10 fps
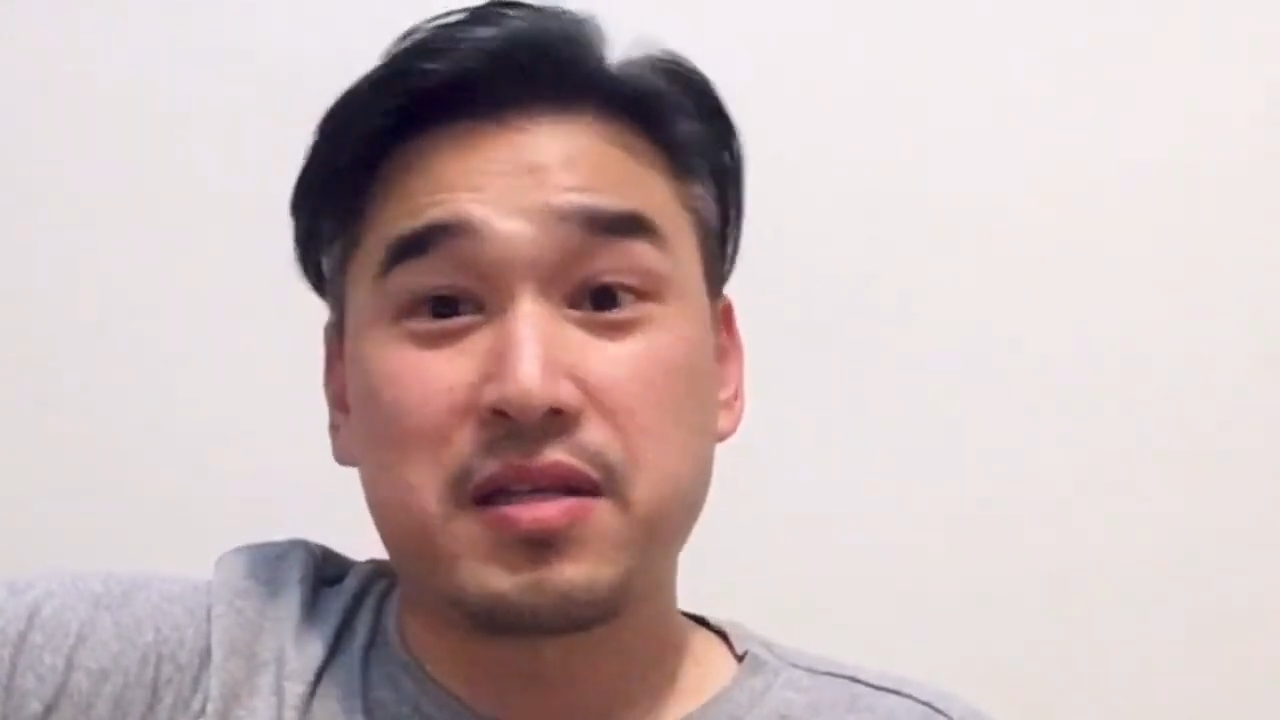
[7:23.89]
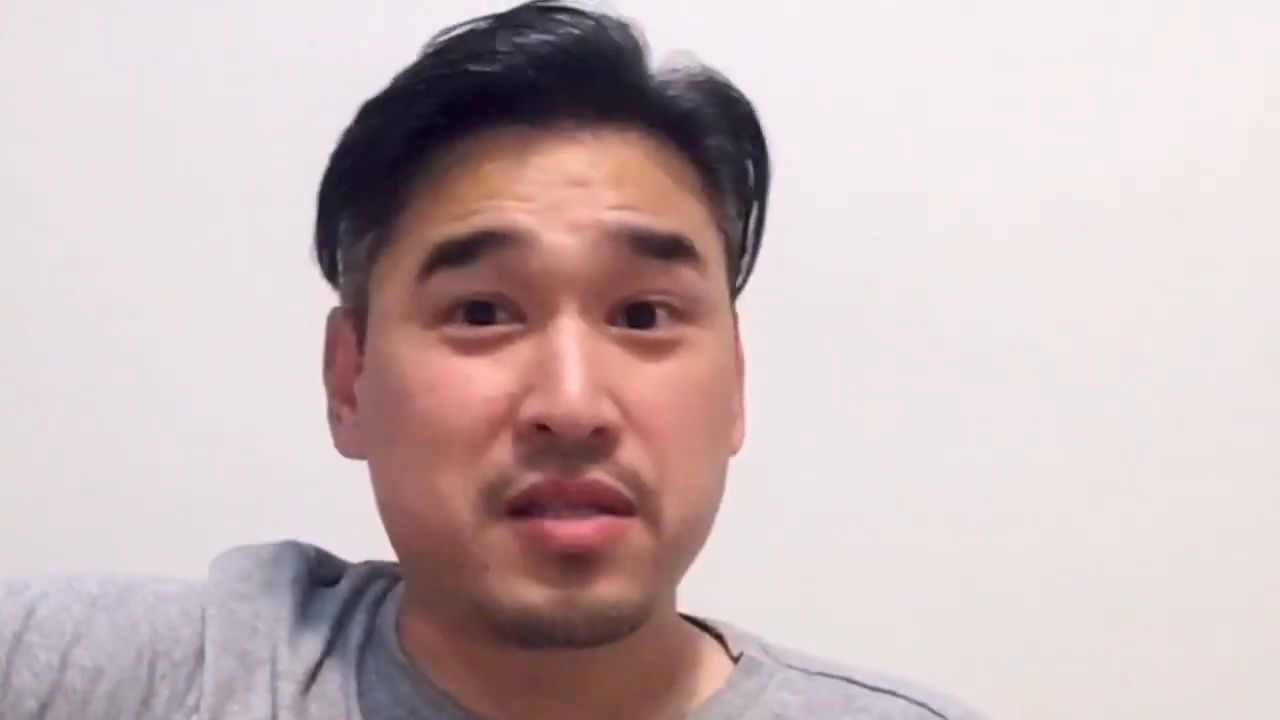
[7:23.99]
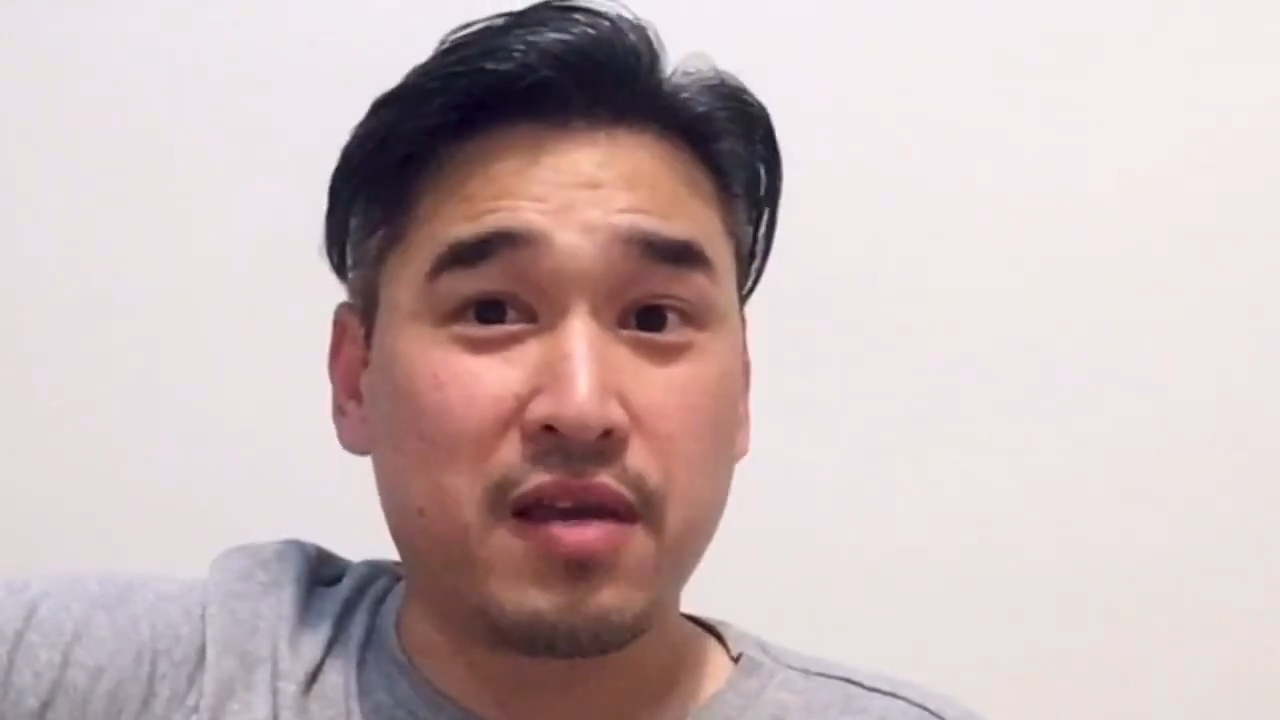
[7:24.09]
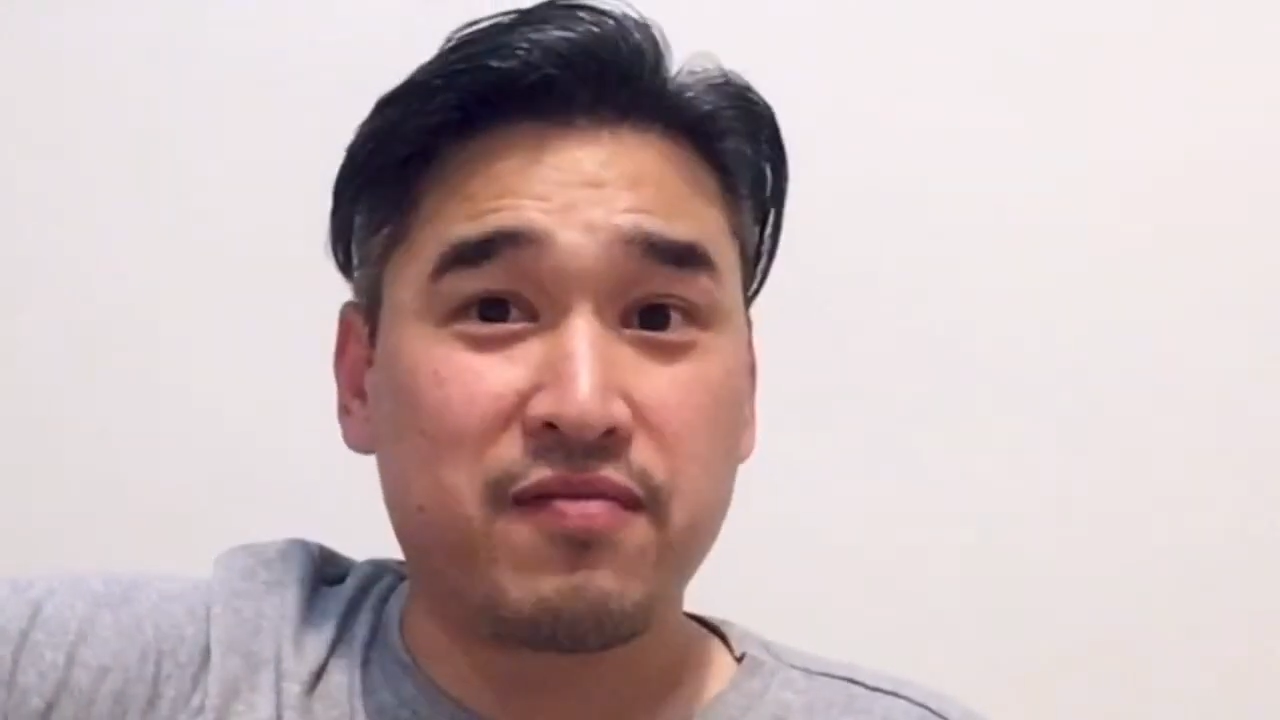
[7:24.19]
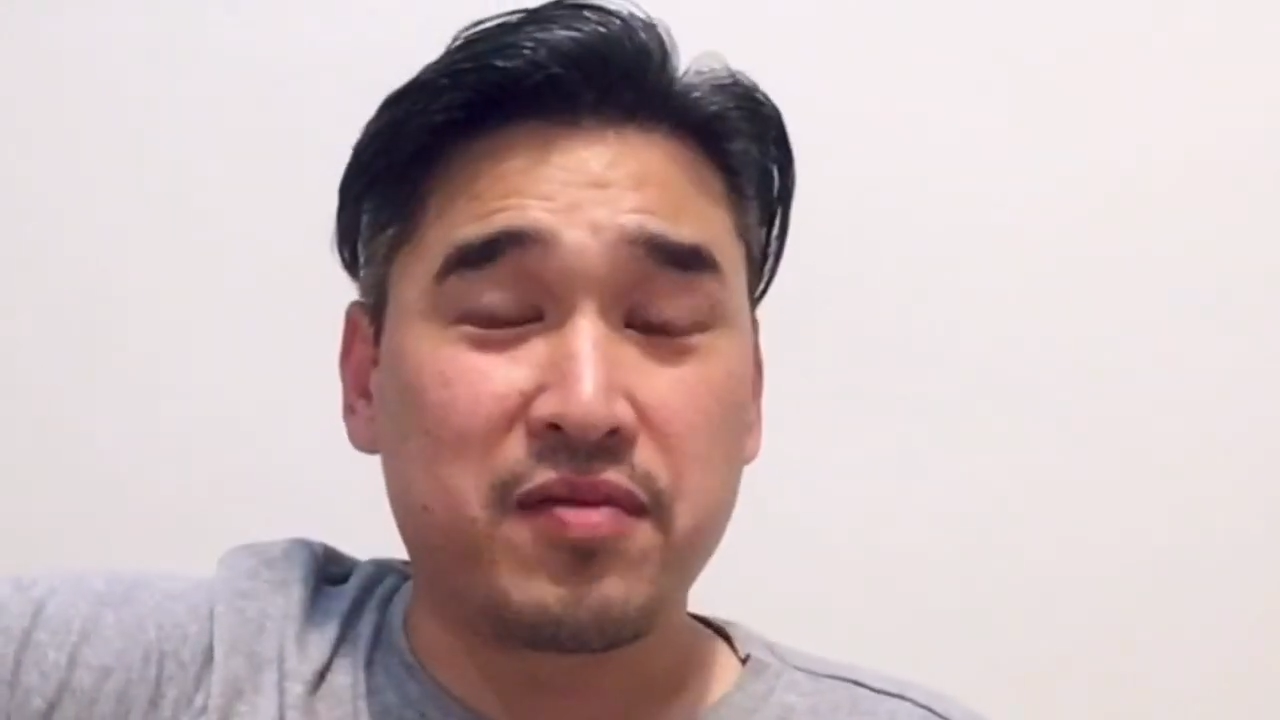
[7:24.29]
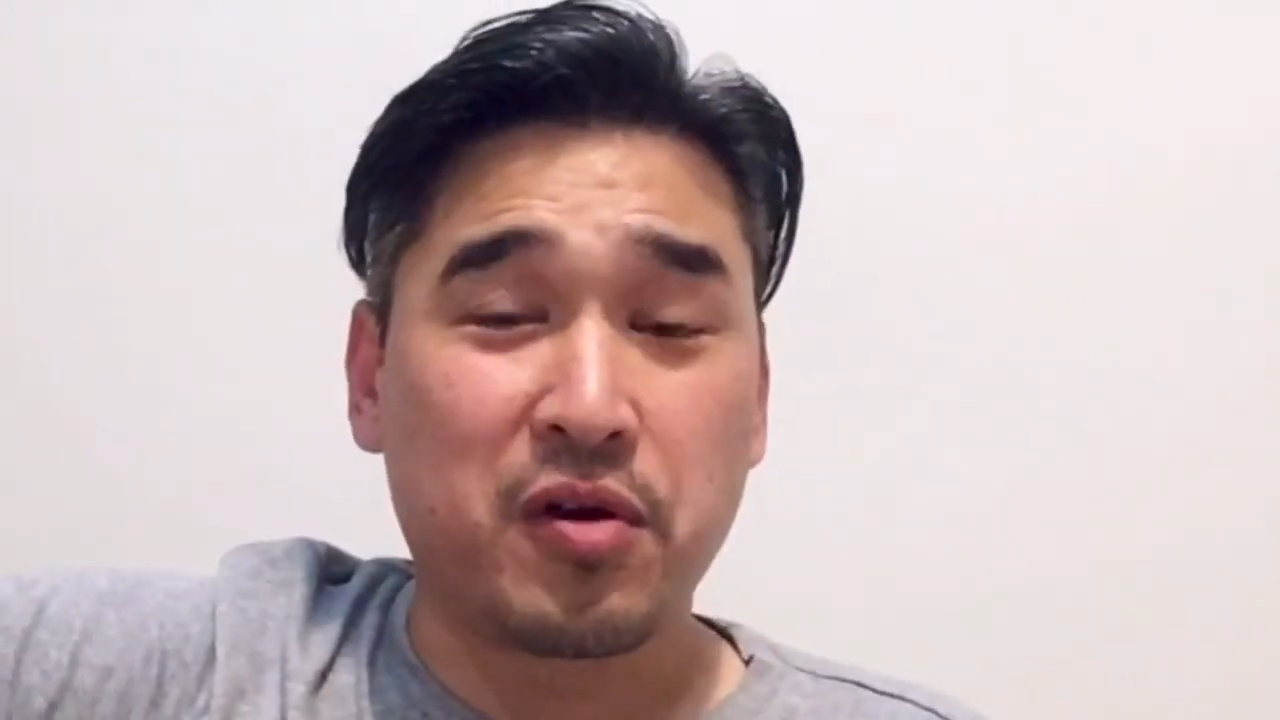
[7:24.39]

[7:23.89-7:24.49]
safe,